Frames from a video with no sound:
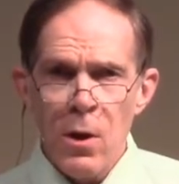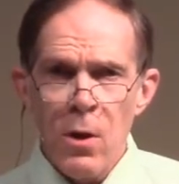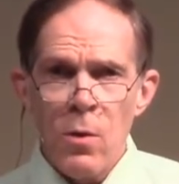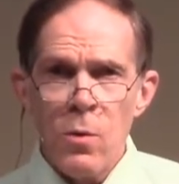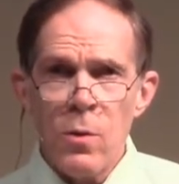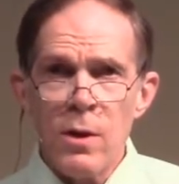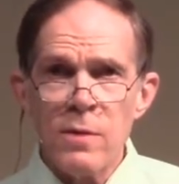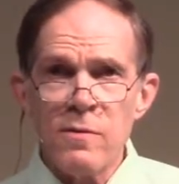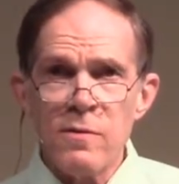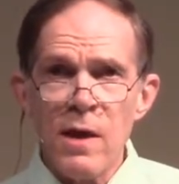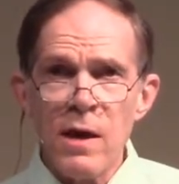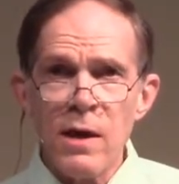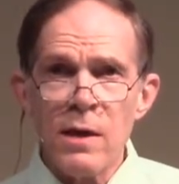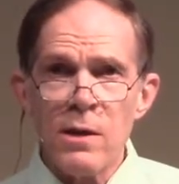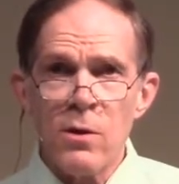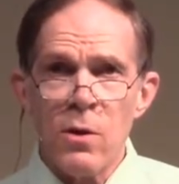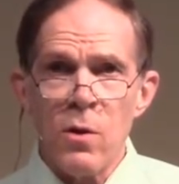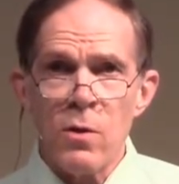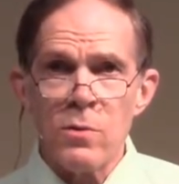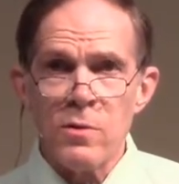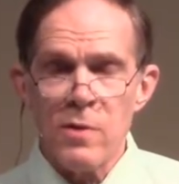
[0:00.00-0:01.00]
Well, second
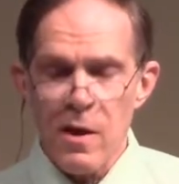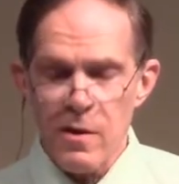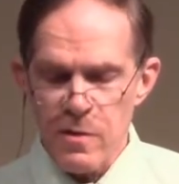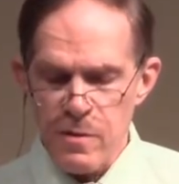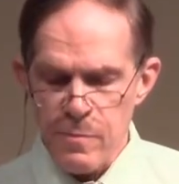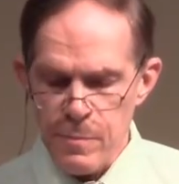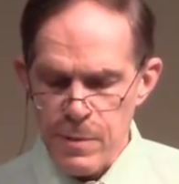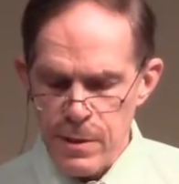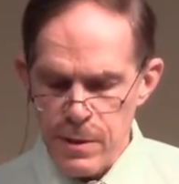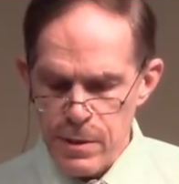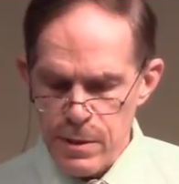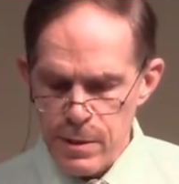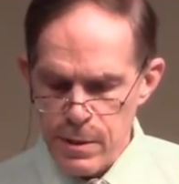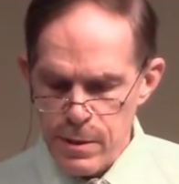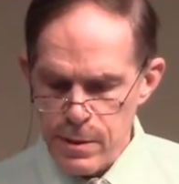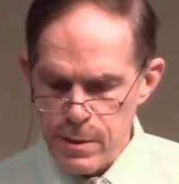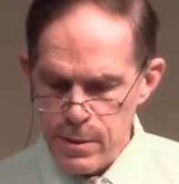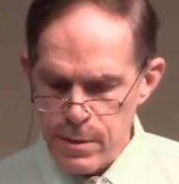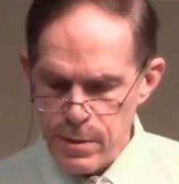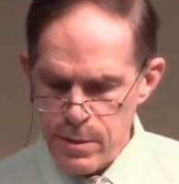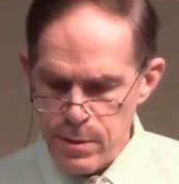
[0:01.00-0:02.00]
Old Testament
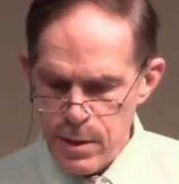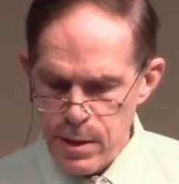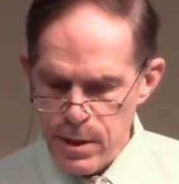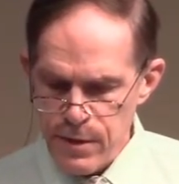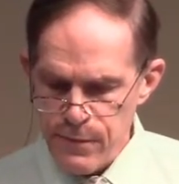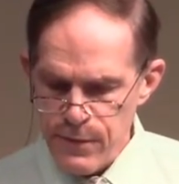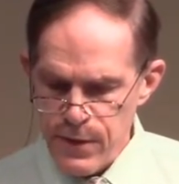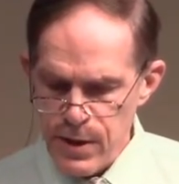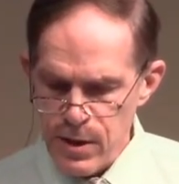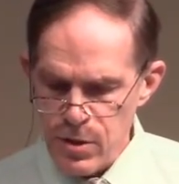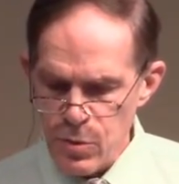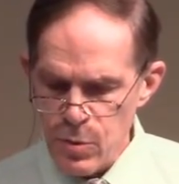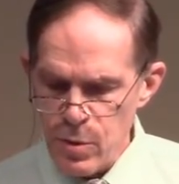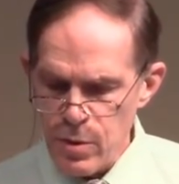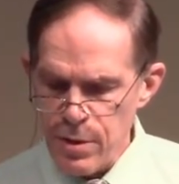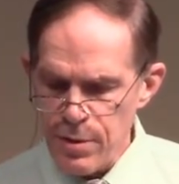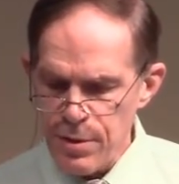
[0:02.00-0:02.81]
individual